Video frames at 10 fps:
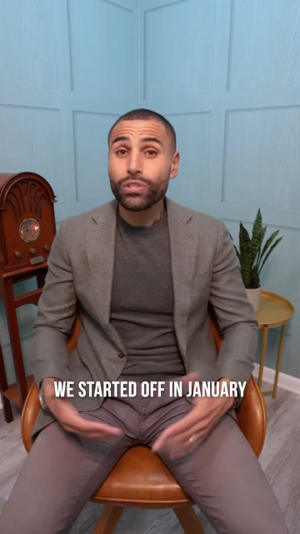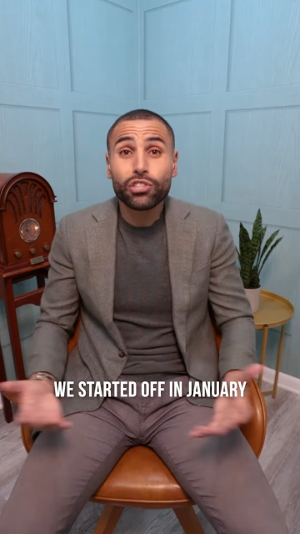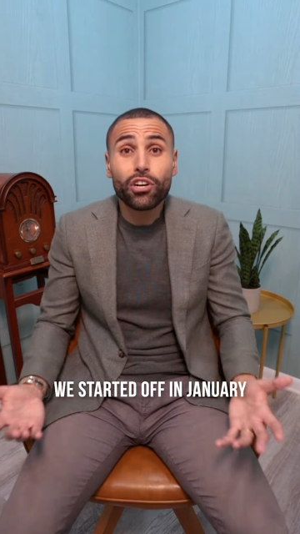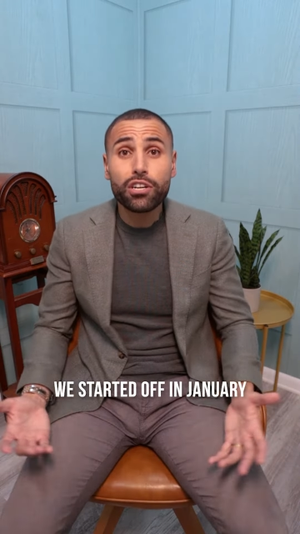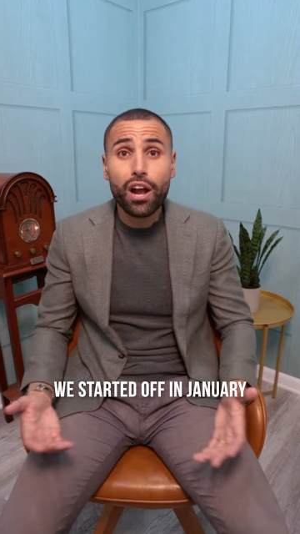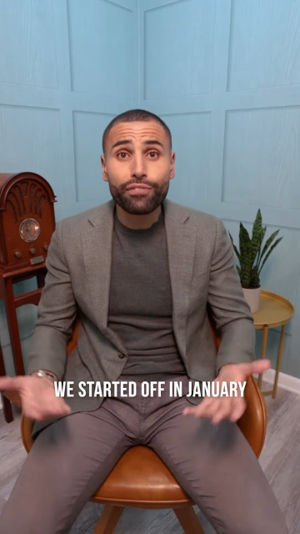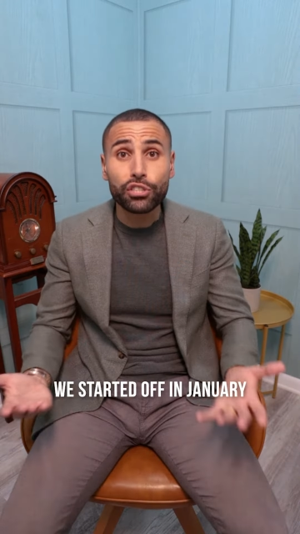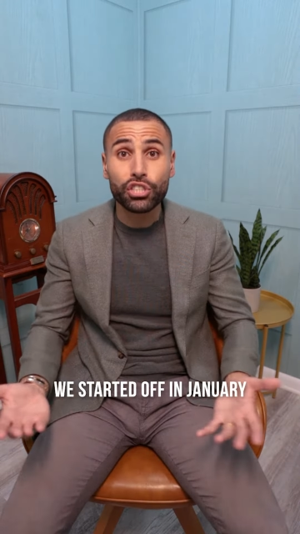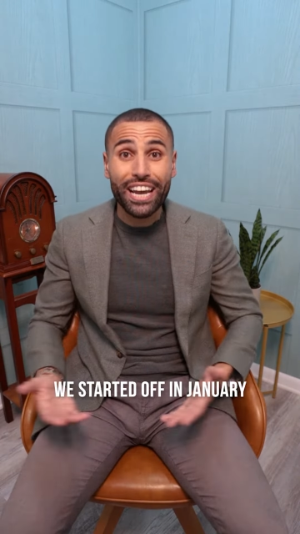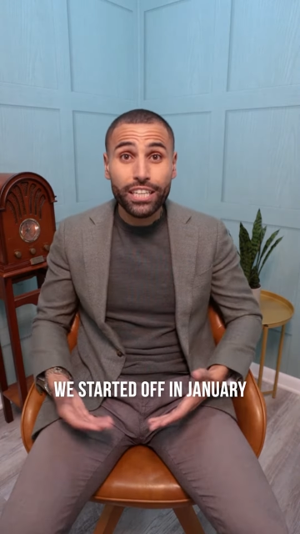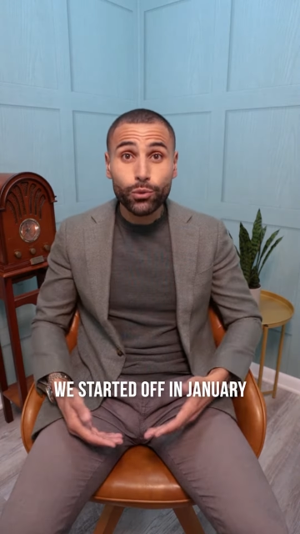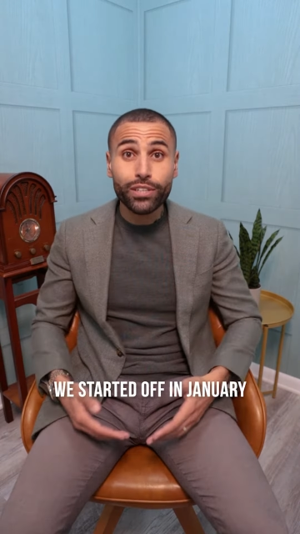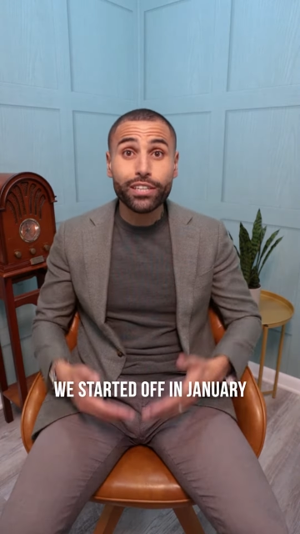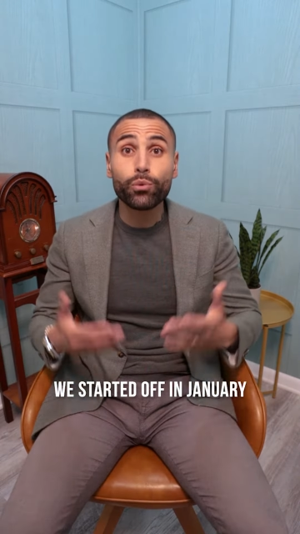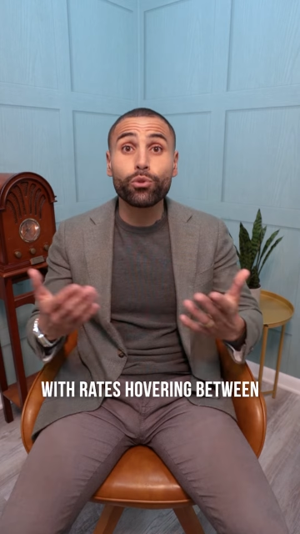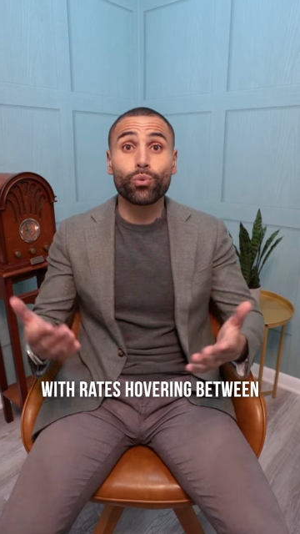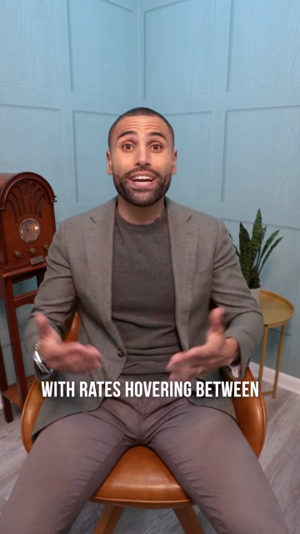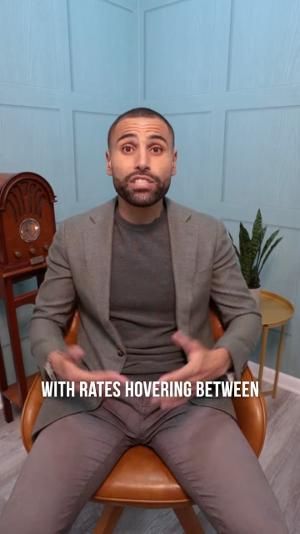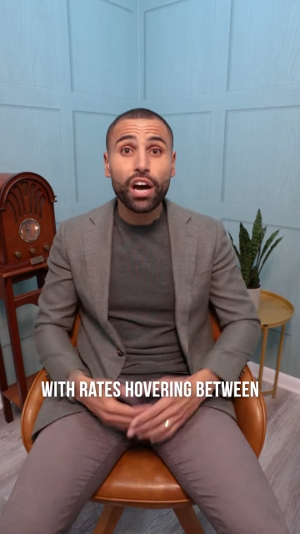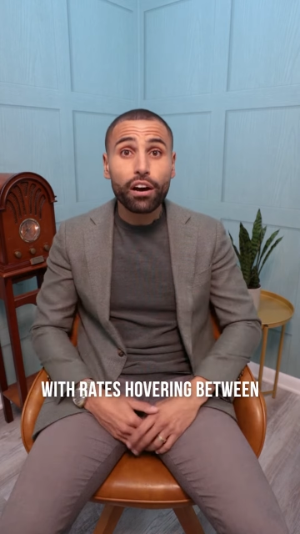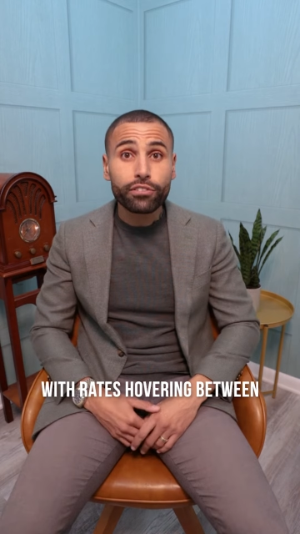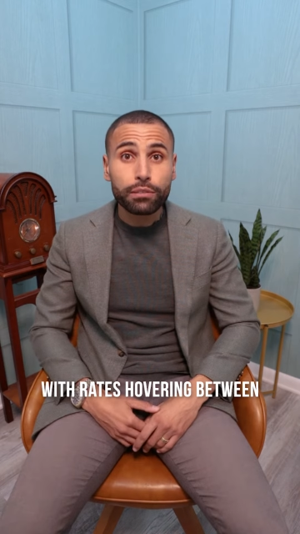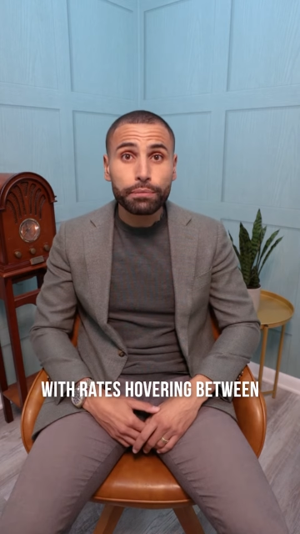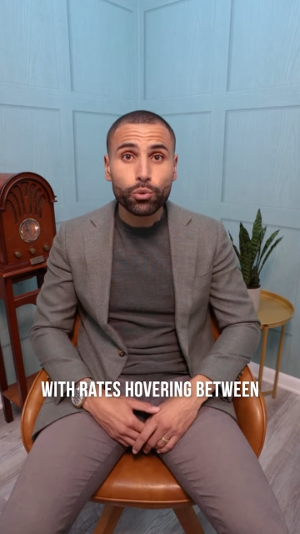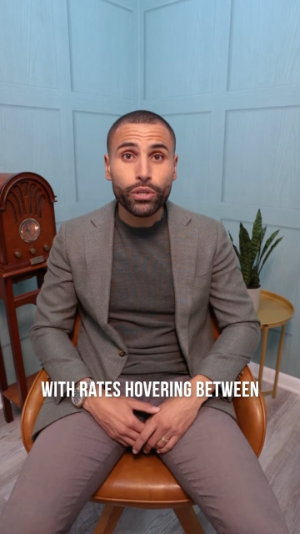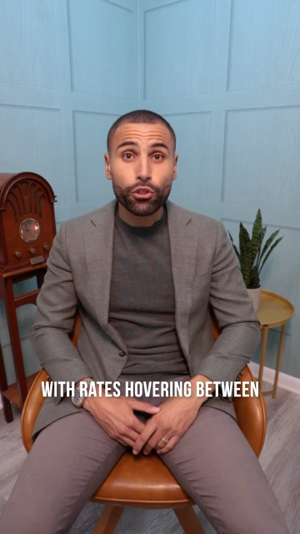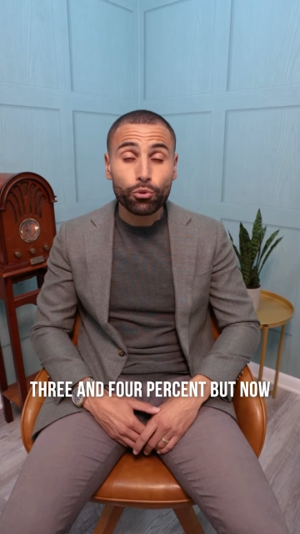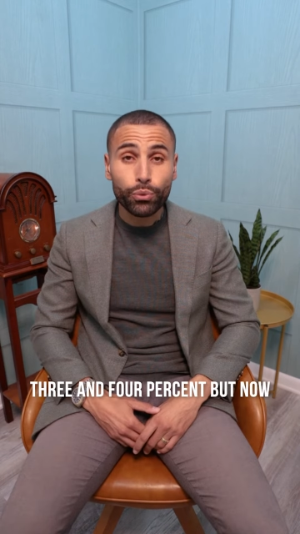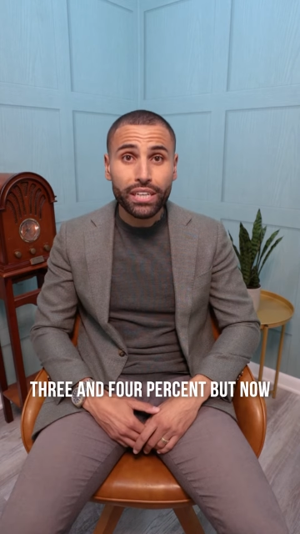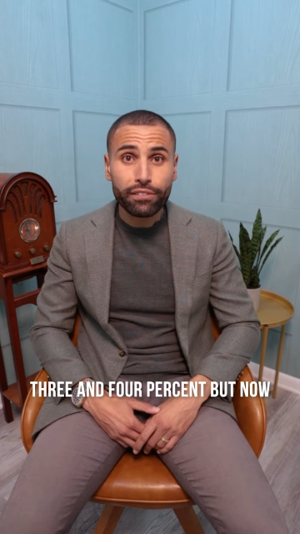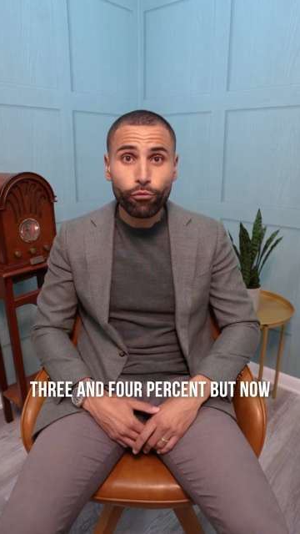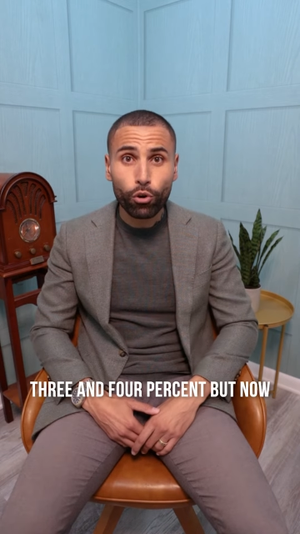We started off in January with rates hovering between 3 and